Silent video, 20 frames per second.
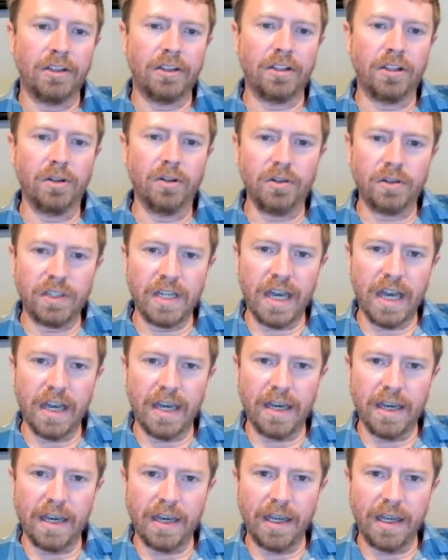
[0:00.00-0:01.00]

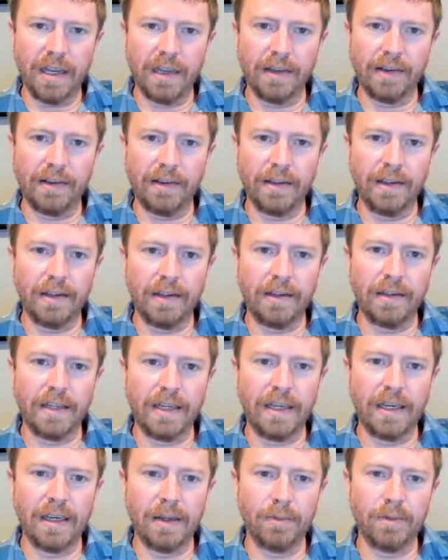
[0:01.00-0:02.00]
Tuesday. Again, send a
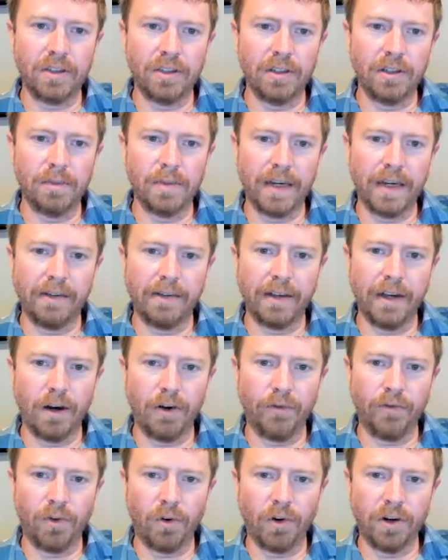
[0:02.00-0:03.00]
DM to
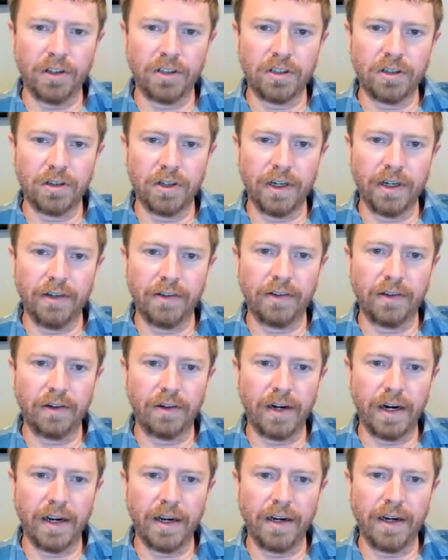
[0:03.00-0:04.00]
myself or
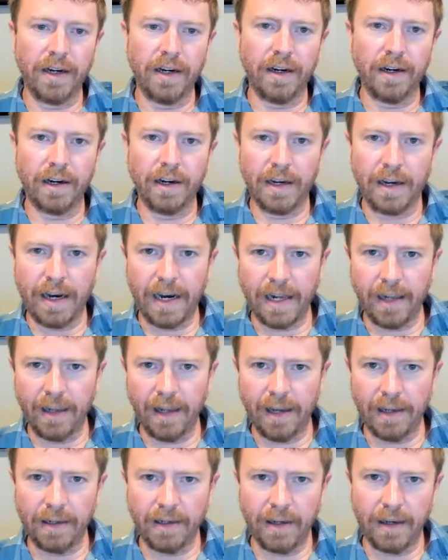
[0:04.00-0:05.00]
Teresa right here. I'm going
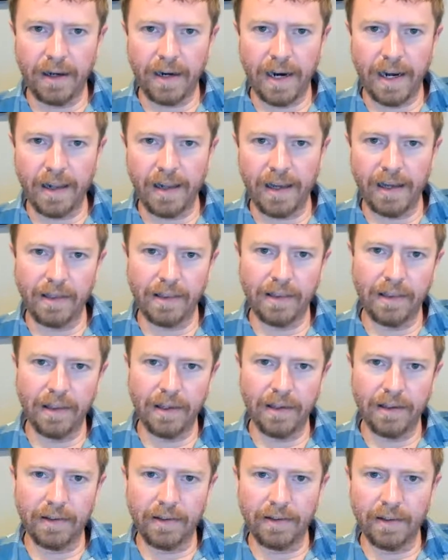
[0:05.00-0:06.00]
to highlight
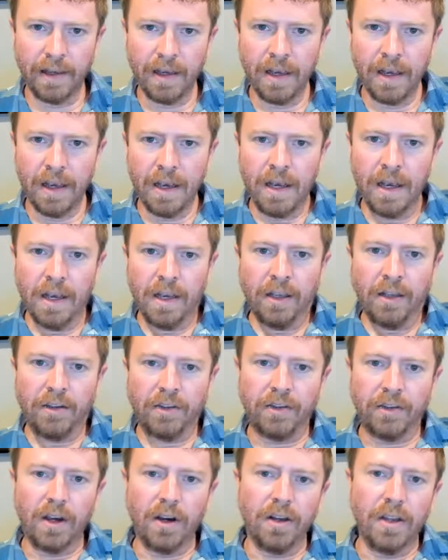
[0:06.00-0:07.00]
this
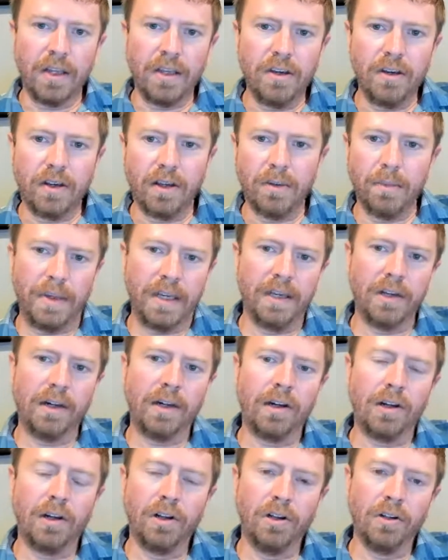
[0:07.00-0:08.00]
so that you can be
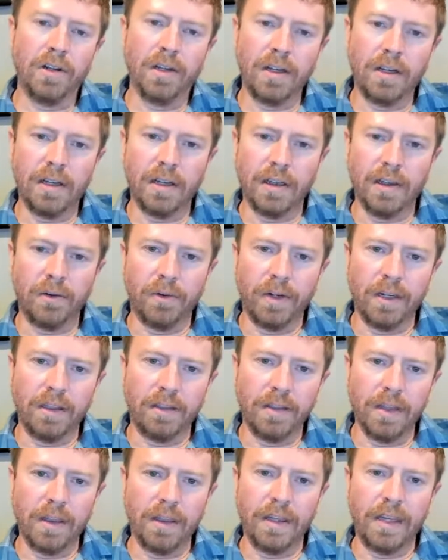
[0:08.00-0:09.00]
included in
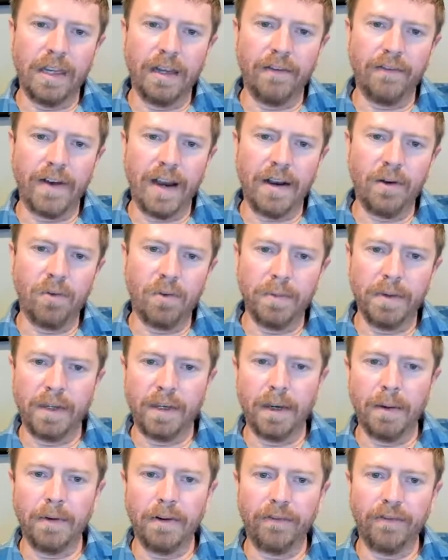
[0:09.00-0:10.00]
the invite will
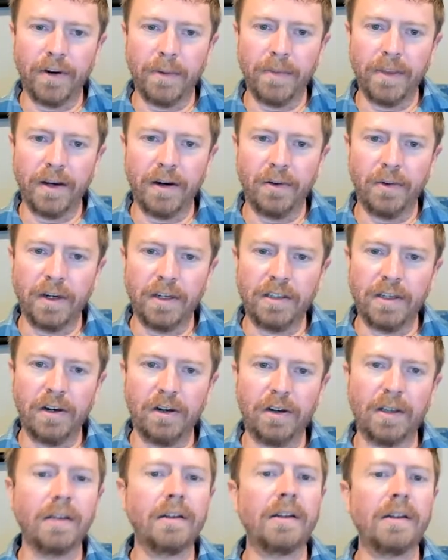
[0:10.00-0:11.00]
be coming from the
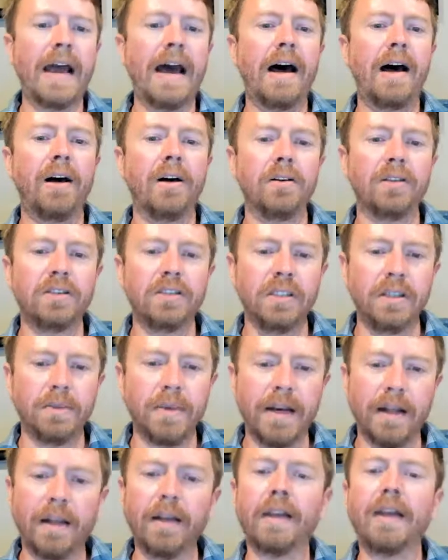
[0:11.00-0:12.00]
REtoken DAO
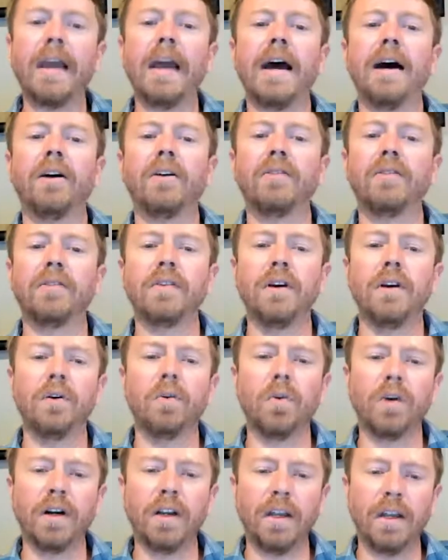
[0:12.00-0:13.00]
Gmail account.
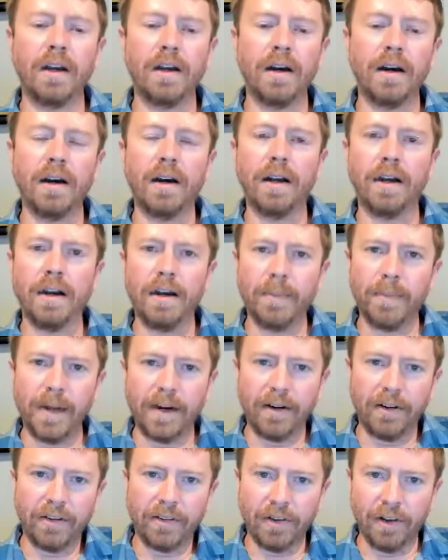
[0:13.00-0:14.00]
So working on a
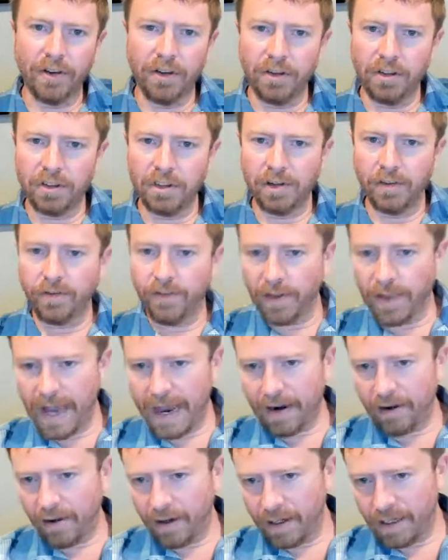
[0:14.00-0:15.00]
better solution for
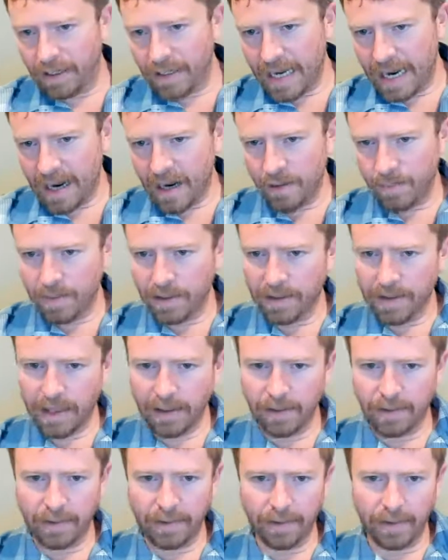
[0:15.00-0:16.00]
that right now, but
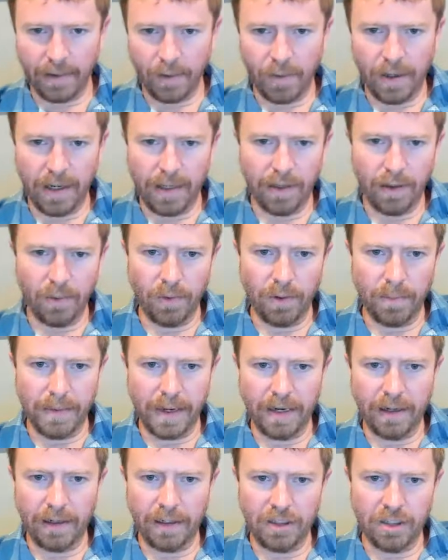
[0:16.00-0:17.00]
that's the way that we're
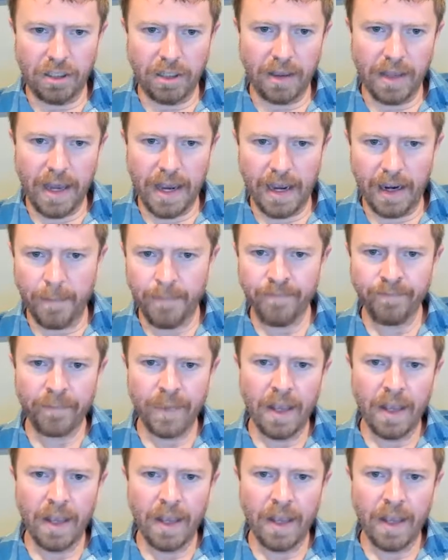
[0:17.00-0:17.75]
managing that.